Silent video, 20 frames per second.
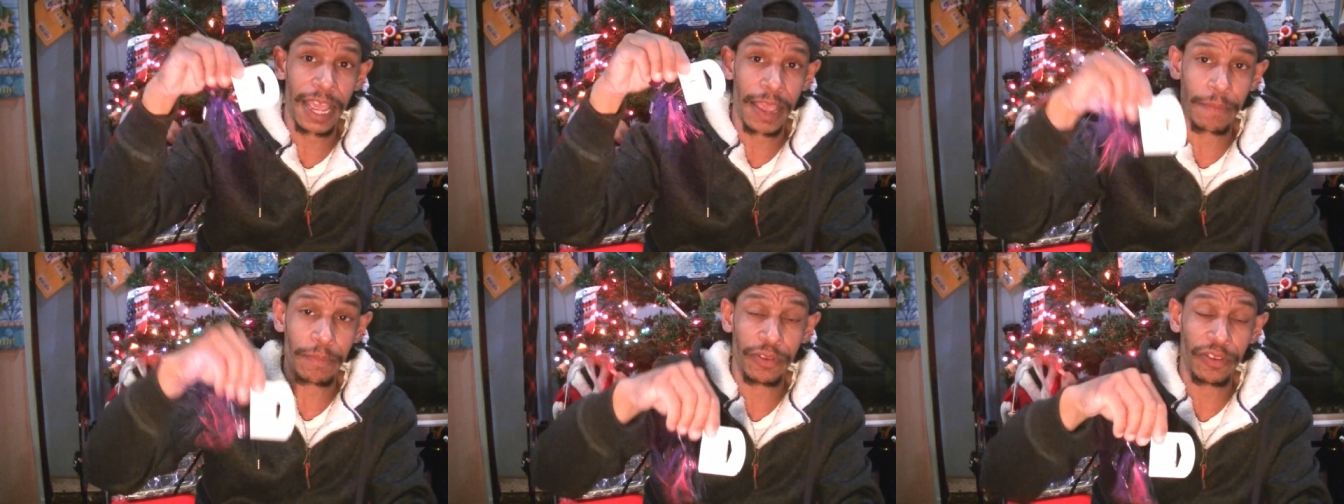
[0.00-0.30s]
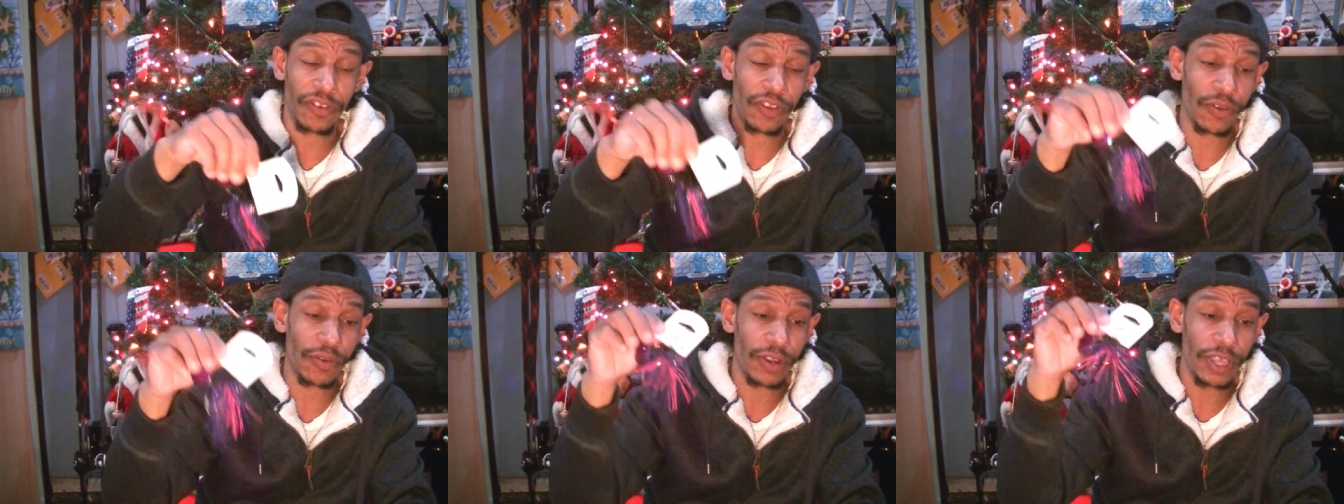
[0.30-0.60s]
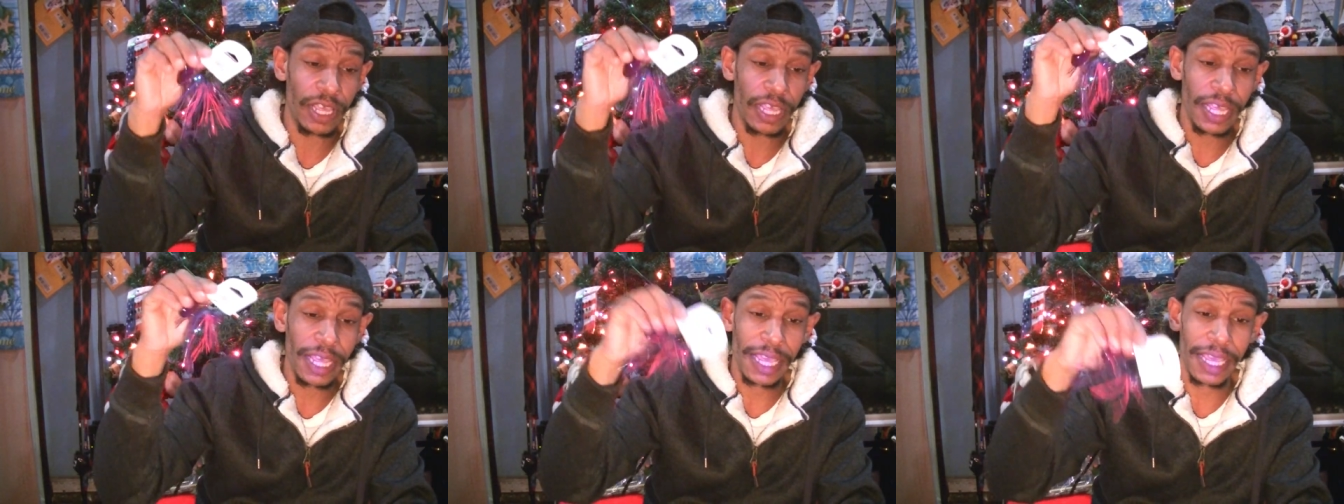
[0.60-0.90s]

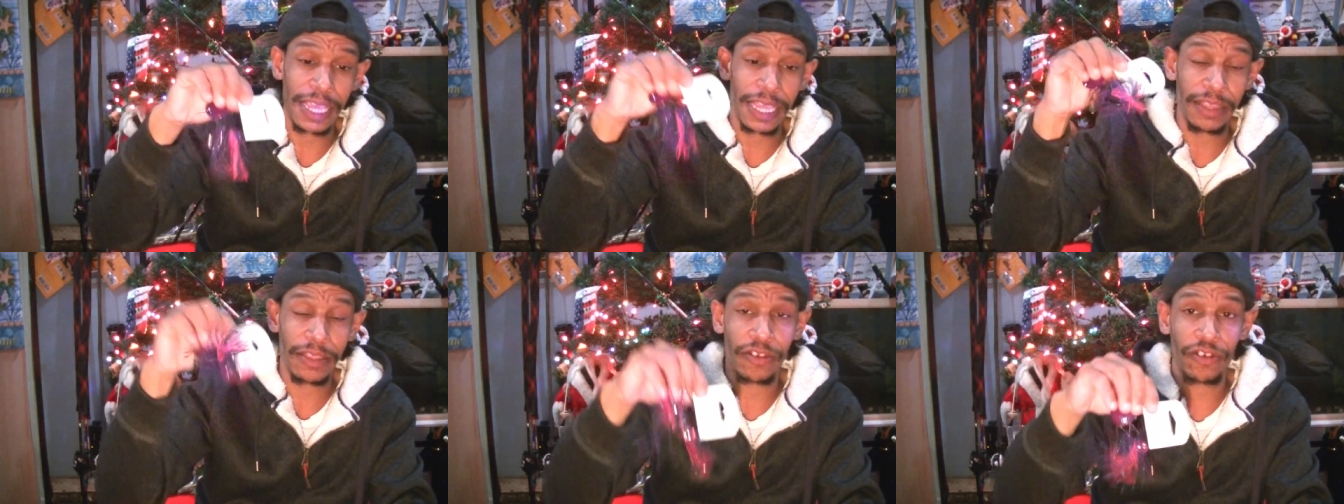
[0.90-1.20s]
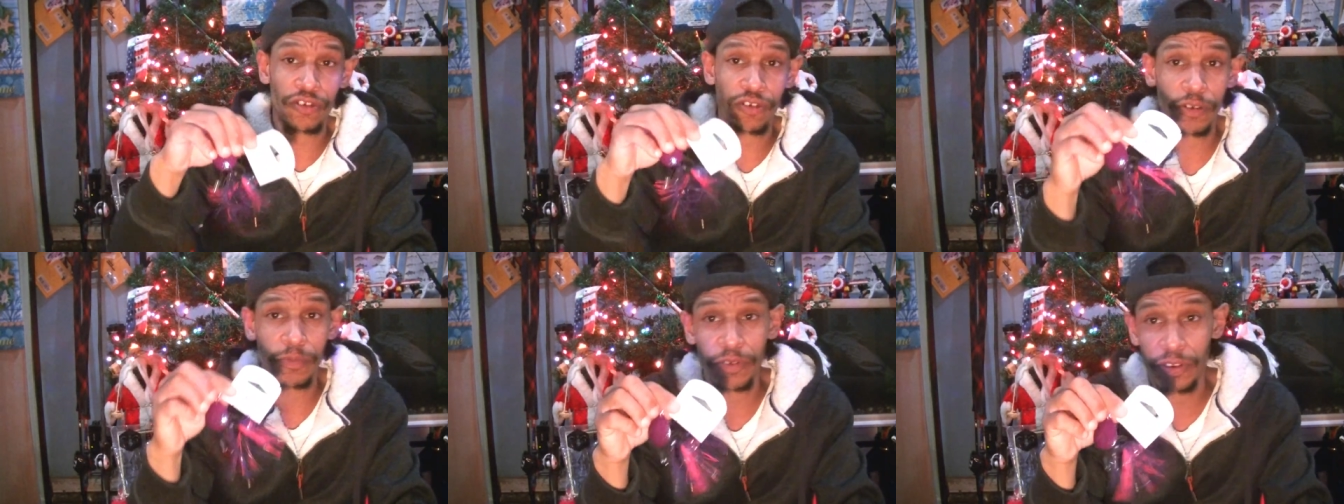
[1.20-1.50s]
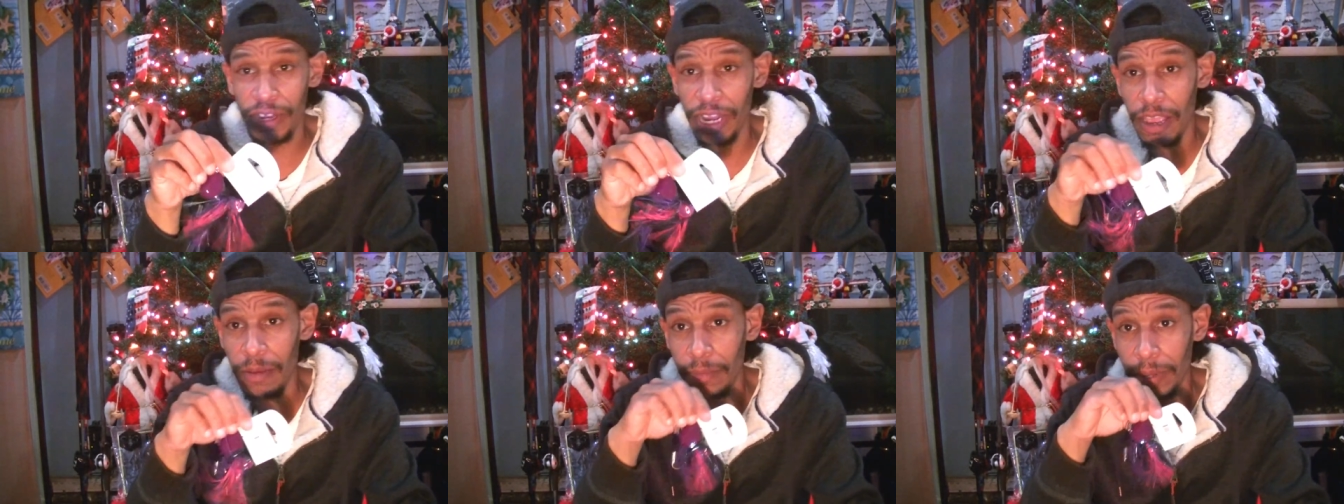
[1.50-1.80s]
episode in the
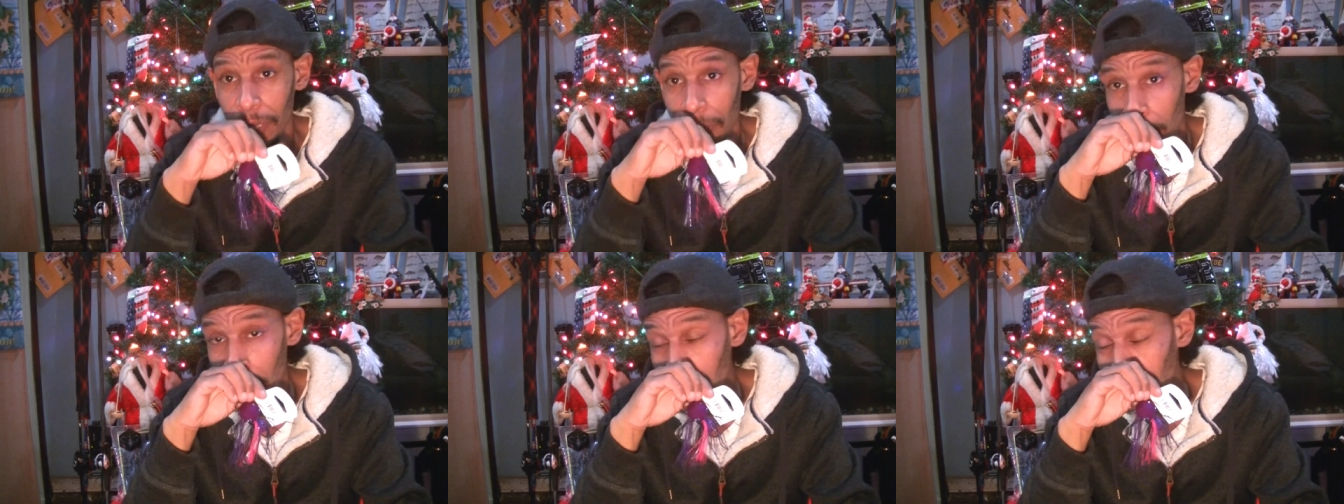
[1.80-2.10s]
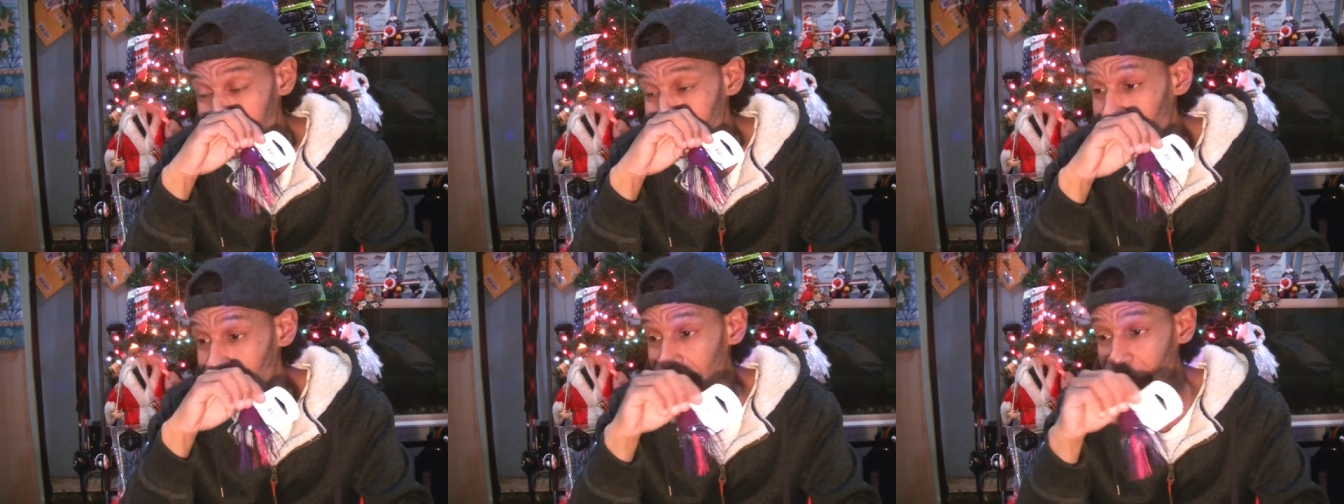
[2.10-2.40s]
description down below.